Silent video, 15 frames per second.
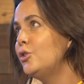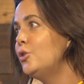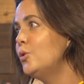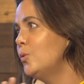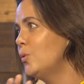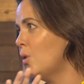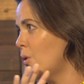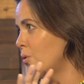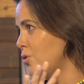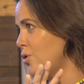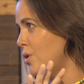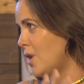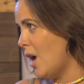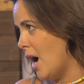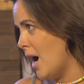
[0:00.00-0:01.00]
you go
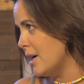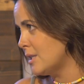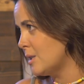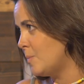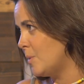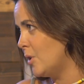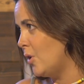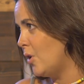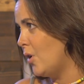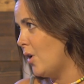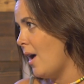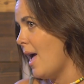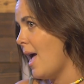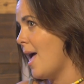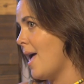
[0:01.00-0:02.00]
to the
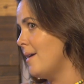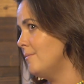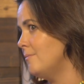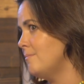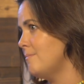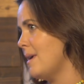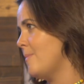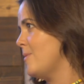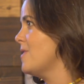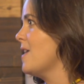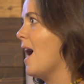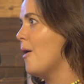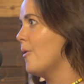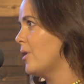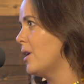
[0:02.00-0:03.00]
hospital and maybe
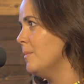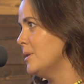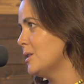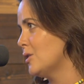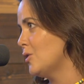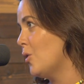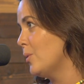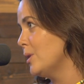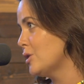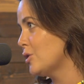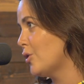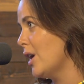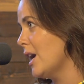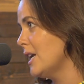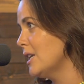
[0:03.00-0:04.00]
the outcome isn't
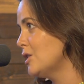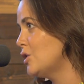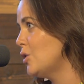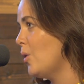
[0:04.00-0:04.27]
always great.